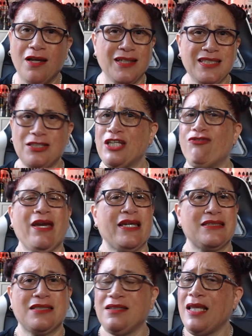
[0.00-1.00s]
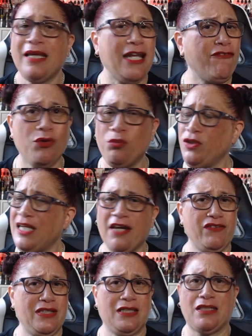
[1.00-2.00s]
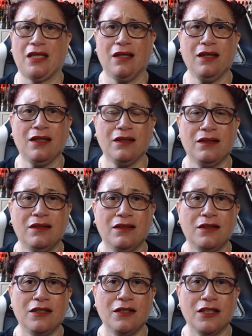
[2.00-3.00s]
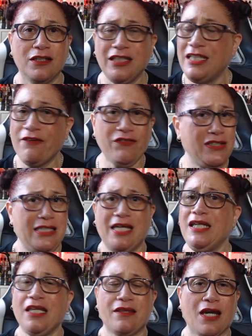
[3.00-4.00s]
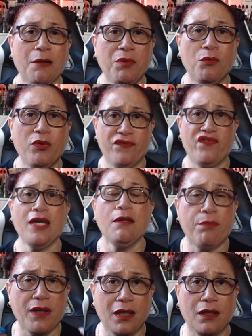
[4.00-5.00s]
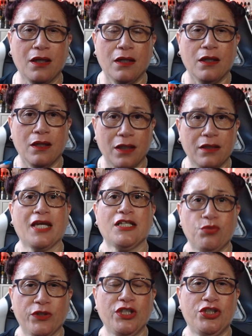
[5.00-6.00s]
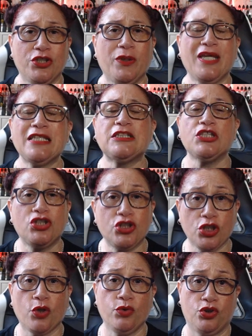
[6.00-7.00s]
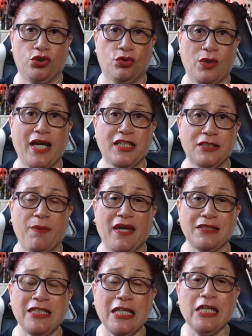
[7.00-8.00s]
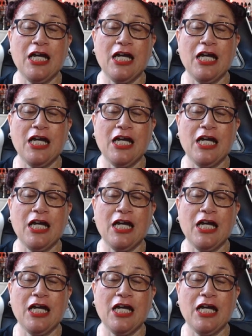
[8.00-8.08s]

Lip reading: Cigarettes, you never did that. You never did any of that, but with vaping, that's what you do. It's the social aspect.